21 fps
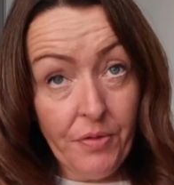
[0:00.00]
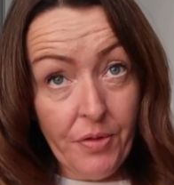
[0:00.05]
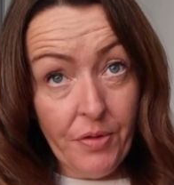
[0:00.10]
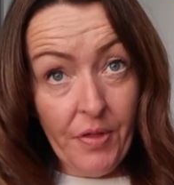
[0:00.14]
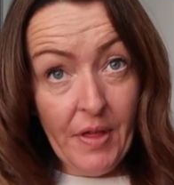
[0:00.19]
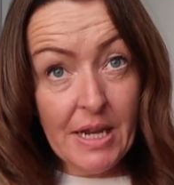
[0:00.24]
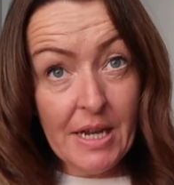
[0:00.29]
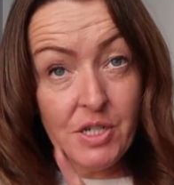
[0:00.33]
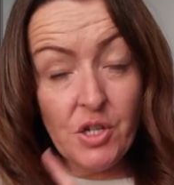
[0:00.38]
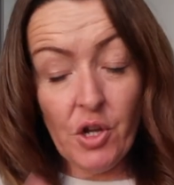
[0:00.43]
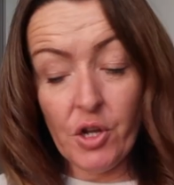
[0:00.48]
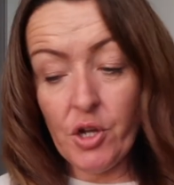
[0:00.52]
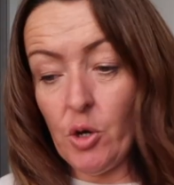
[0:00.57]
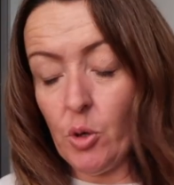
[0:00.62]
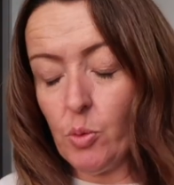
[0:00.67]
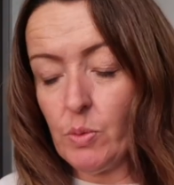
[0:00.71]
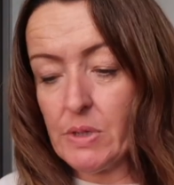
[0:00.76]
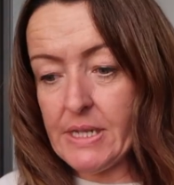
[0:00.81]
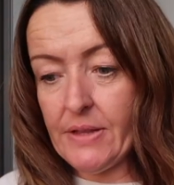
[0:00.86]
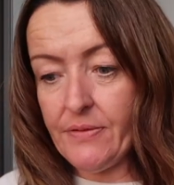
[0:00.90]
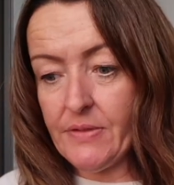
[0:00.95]
of the things I
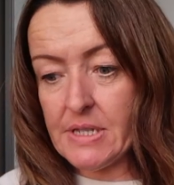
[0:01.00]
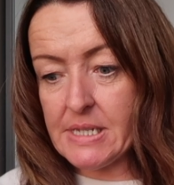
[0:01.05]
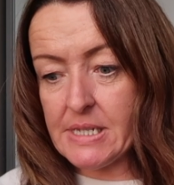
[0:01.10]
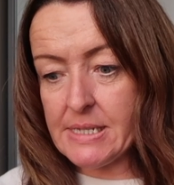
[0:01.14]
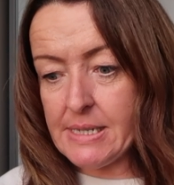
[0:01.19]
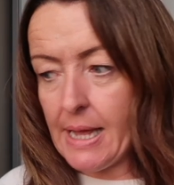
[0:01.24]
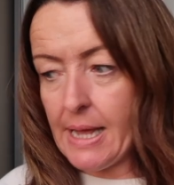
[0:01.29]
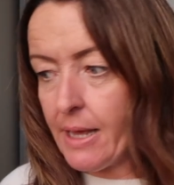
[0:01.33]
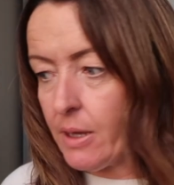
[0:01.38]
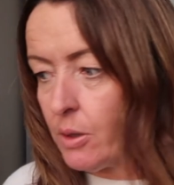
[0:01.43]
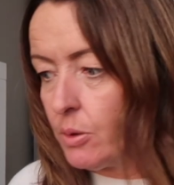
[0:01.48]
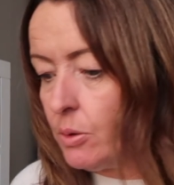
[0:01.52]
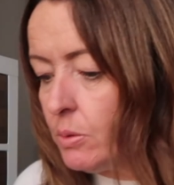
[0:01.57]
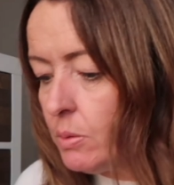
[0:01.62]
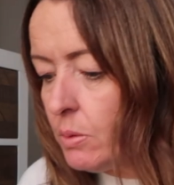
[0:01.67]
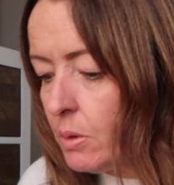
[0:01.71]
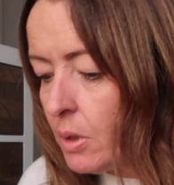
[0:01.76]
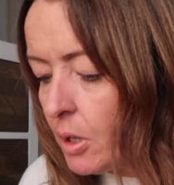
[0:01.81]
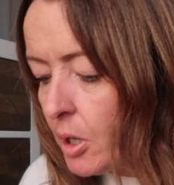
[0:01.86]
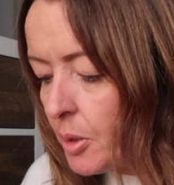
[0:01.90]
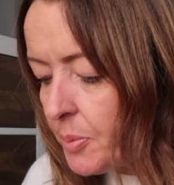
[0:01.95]
got was in the
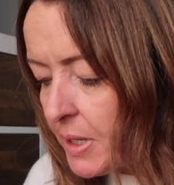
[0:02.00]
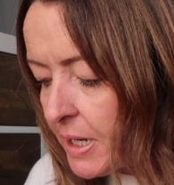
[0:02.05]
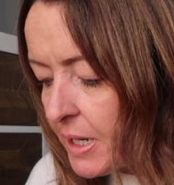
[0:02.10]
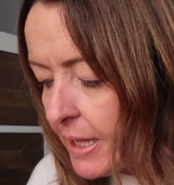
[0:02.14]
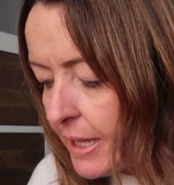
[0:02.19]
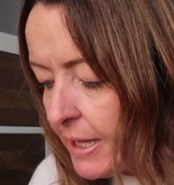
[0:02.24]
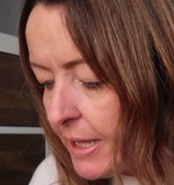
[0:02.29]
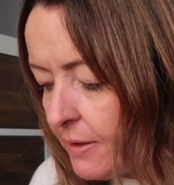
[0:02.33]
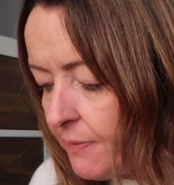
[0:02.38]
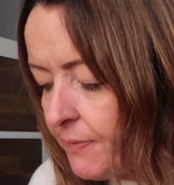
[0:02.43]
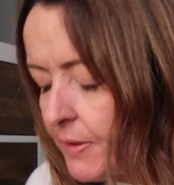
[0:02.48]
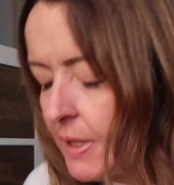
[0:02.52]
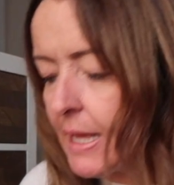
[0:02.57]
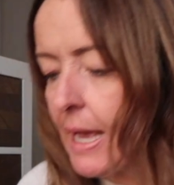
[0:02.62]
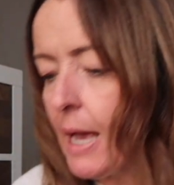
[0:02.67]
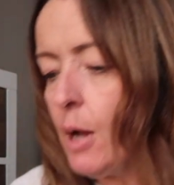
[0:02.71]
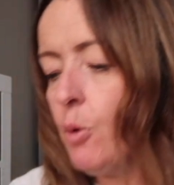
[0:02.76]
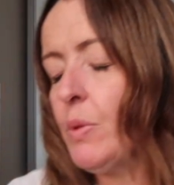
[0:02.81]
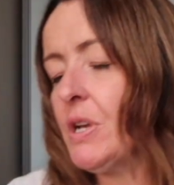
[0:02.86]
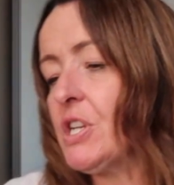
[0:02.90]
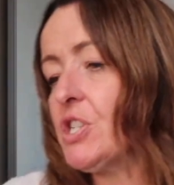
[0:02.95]
sale, I believe.
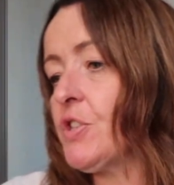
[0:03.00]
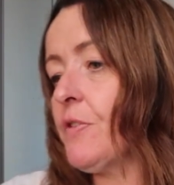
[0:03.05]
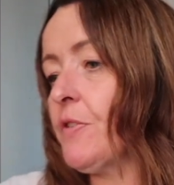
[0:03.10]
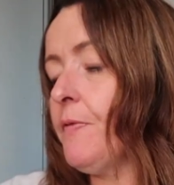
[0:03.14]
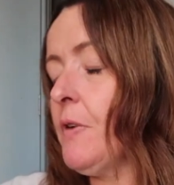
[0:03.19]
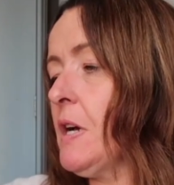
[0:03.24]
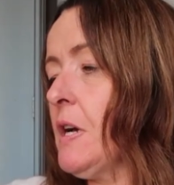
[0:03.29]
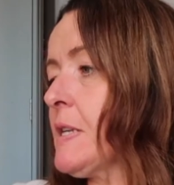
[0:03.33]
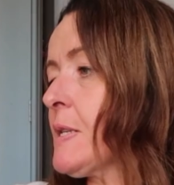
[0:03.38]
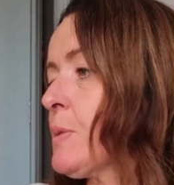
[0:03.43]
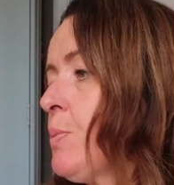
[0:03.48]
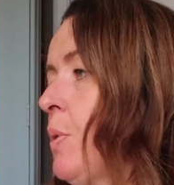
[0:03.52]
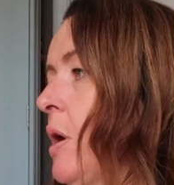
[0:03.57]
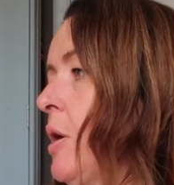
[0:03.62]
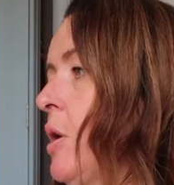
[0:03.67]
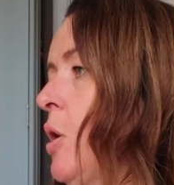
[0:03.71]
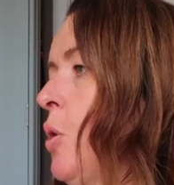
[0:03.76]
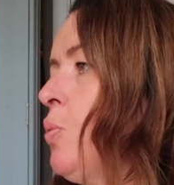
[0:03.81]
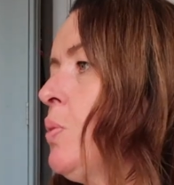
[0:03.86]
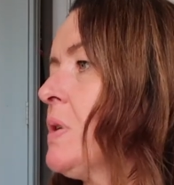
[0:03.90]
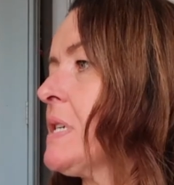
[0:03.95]
Yeah, which the first
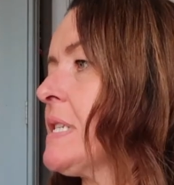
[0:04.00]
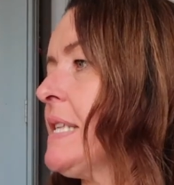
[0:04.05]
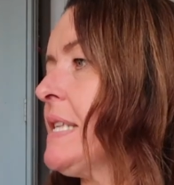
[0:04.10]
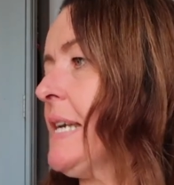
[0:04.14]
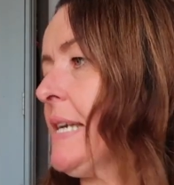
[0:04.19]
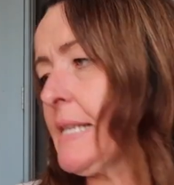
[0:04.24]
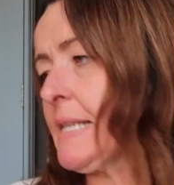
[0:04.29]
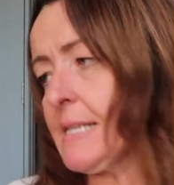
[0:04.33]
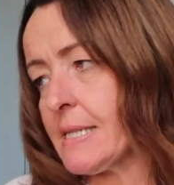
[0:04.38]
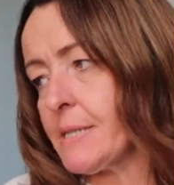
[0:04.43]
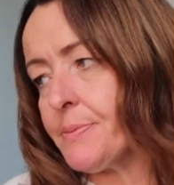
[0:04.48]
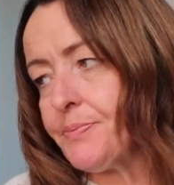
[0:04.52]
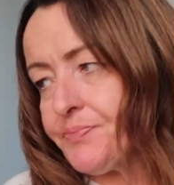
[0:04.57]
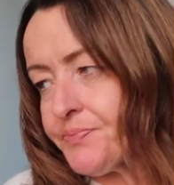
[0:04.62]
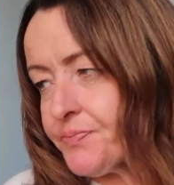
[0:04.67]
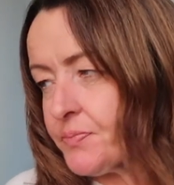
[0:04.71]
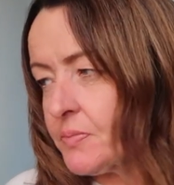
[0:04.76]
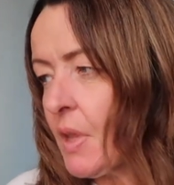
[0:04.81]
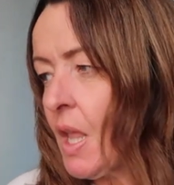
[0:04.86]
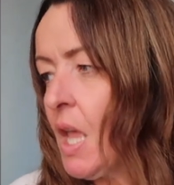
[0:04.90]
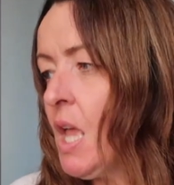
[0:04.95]
one was this.
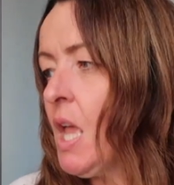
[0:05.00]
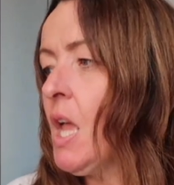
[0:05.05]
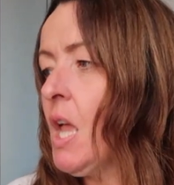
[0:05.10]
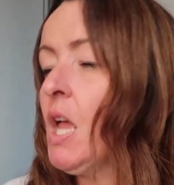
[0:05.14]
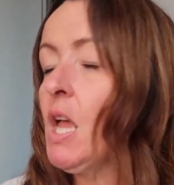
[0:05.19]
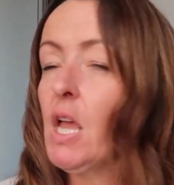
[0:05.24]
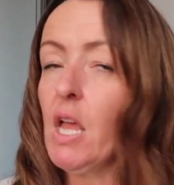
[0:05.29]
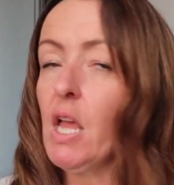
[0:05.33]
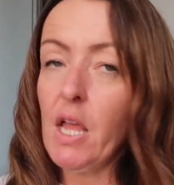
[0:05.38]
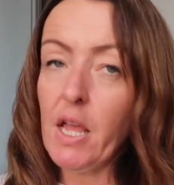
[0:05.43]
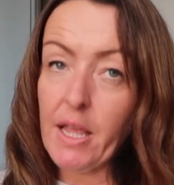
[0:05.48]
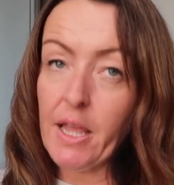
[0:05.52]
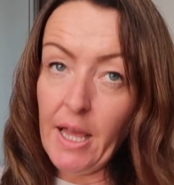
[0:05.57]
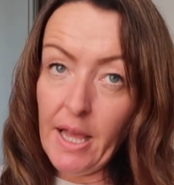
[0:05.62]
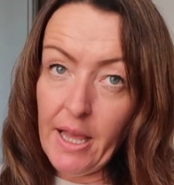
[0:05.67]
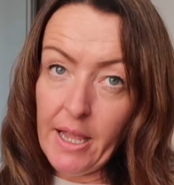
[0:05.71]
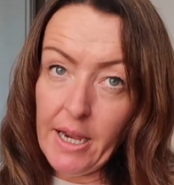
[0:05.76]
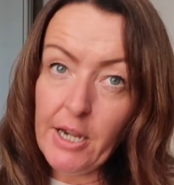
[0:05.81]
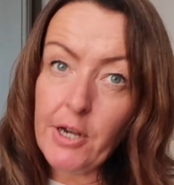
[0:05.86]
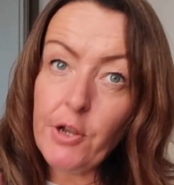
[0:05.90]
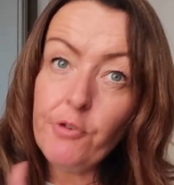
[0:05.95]

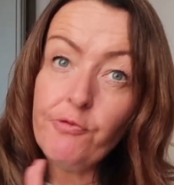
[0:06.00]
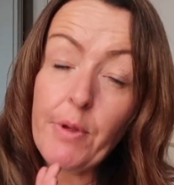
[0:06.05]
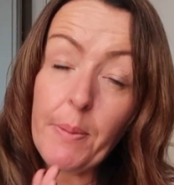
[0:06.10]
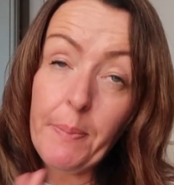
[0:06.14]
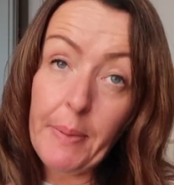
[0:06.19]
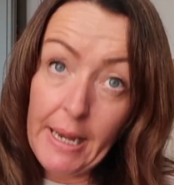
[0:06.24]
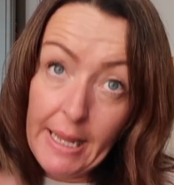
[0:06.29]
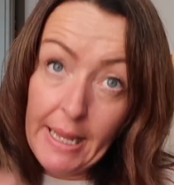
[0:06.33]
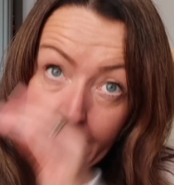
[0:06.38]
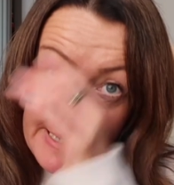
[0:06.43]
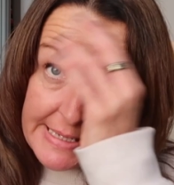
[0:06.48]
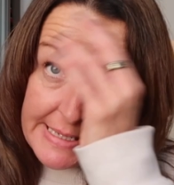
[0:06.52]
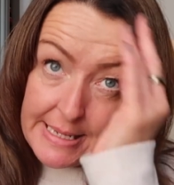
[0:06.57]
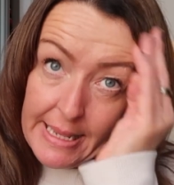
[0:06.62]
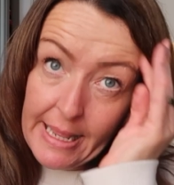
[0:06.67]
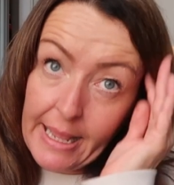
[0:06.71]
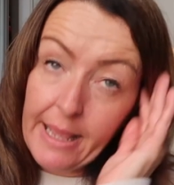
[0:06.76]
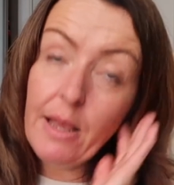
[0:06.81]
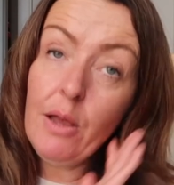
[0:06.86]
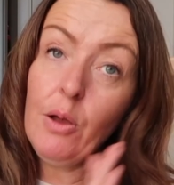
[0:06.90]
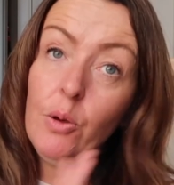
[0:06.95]
Again,
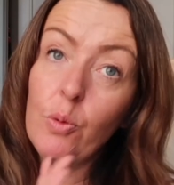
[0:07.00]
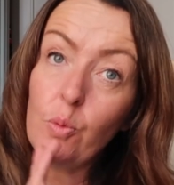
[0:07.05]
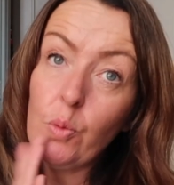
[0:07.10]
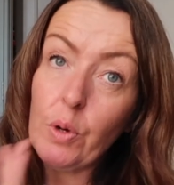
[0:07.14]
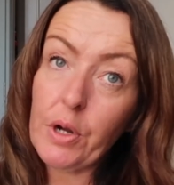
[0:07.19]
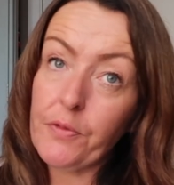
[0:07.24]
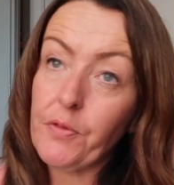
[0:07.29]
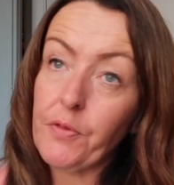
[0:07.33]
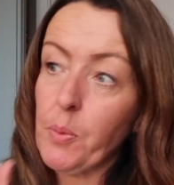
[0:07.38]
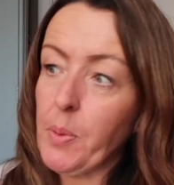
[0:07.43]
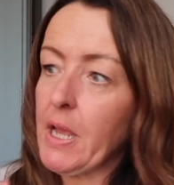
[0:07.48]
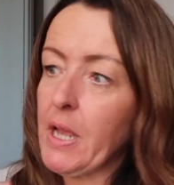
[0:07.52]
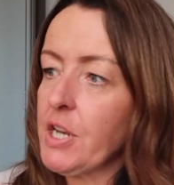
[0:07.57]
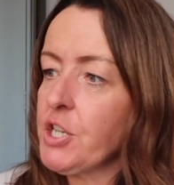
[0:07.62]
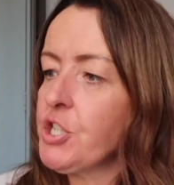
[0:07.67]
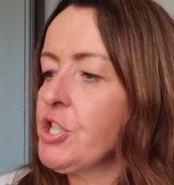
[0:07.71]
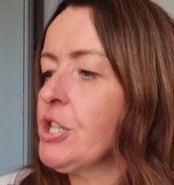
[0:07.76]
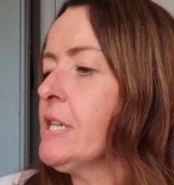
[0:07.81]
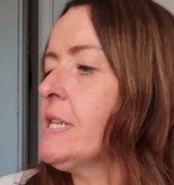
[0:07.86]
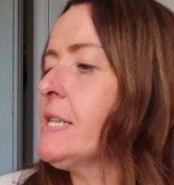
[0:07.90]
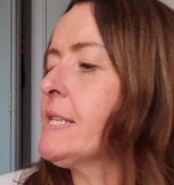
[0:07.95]
replacing one of the
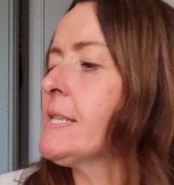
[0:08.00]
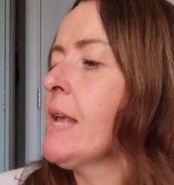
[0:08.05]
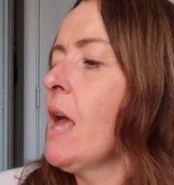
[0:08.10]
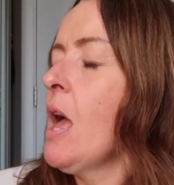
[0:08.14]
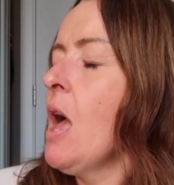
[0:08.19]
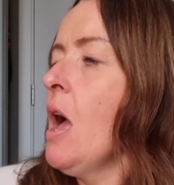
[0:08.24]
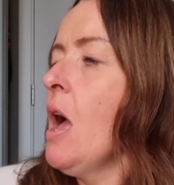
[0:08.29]
pictures.